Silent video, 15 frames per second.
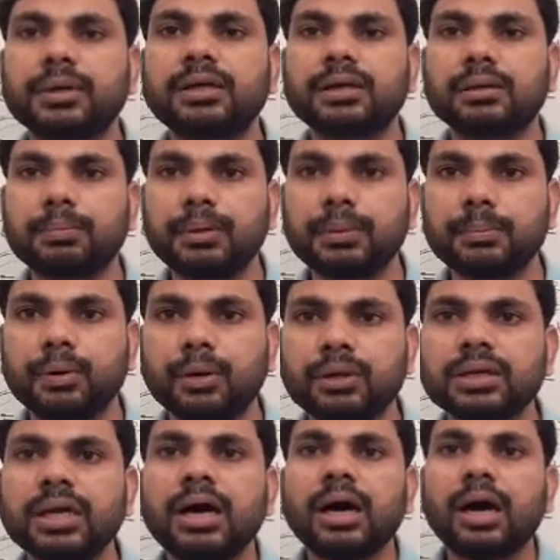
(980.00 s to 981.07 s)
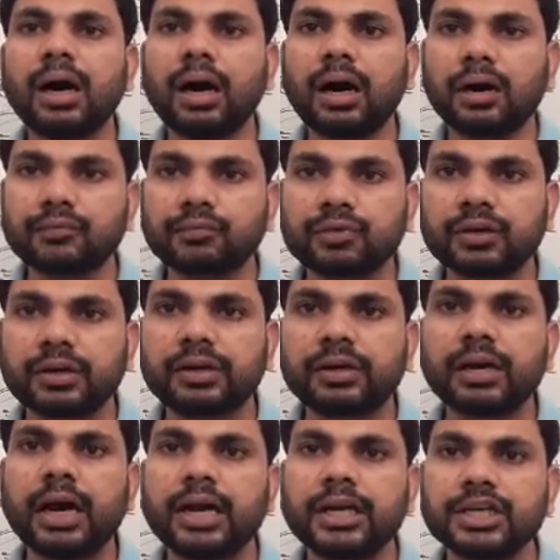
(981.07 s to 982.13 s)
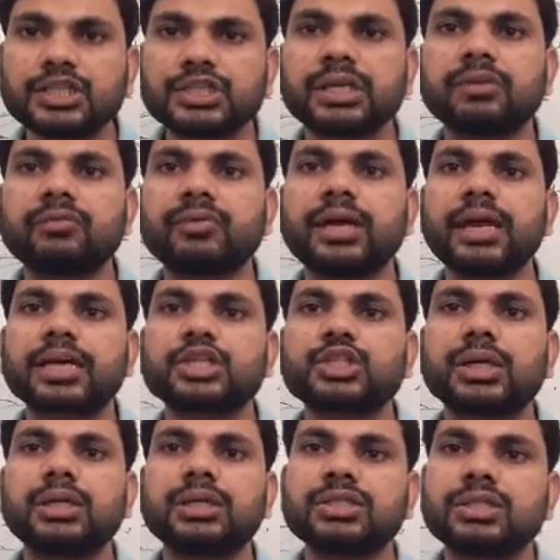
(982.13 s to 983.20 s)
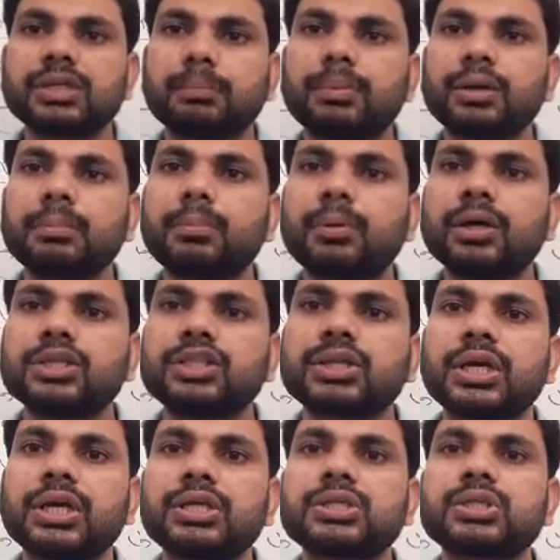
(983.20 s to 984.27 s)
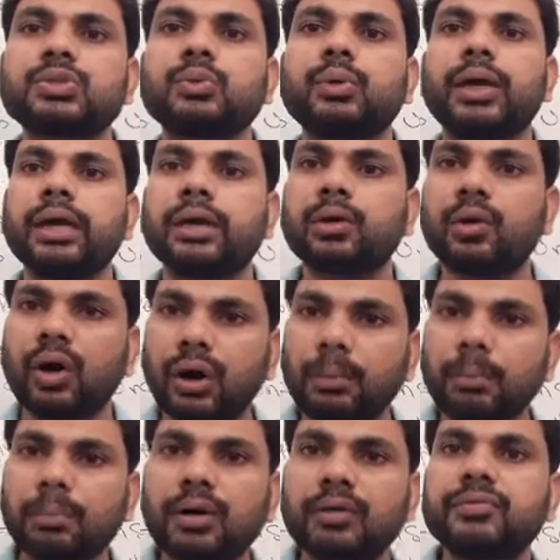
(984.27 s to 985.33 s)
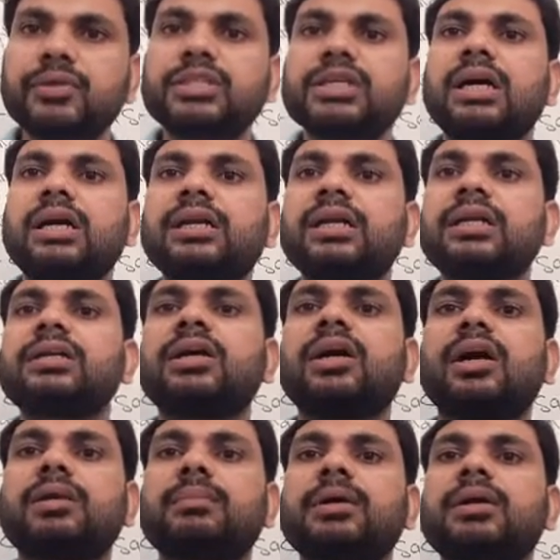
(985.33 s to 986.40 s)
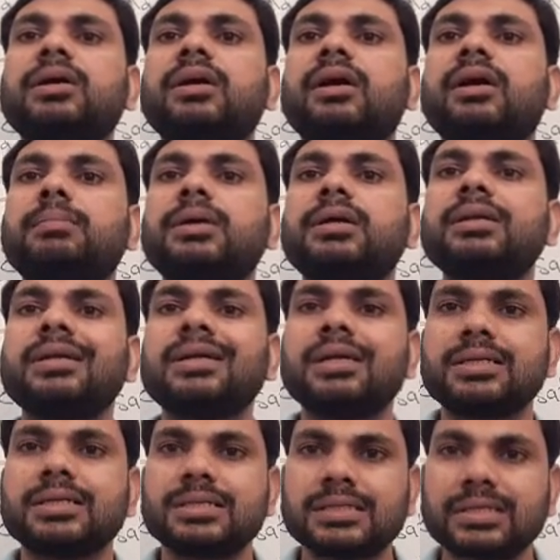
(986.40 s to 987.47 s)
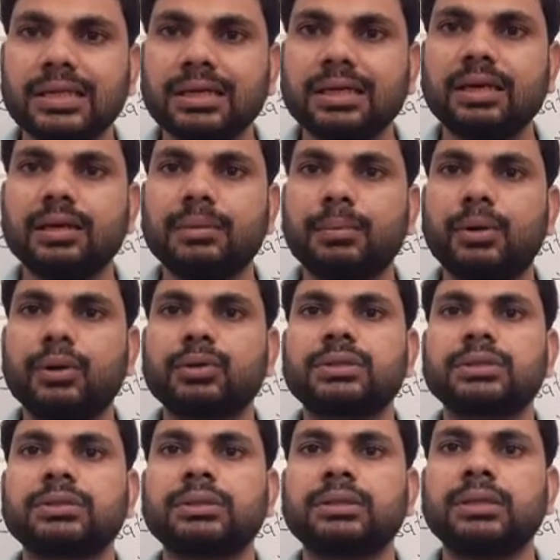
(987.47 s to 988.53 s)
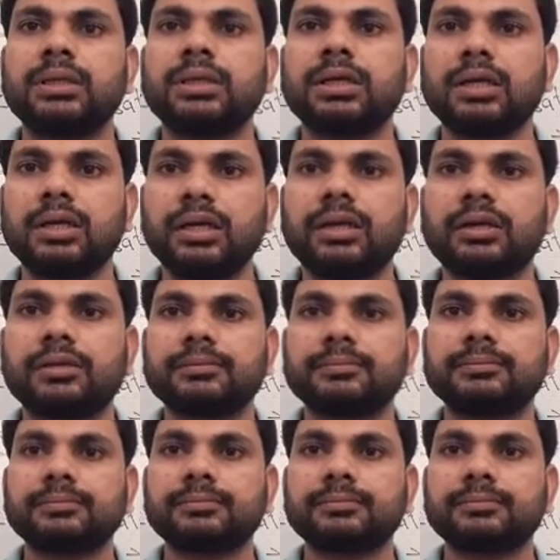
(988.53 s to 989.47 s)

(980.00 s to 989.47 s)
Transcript: double bond, after addition reaction double bond changes to a compound which contain carbon single bond. Clear?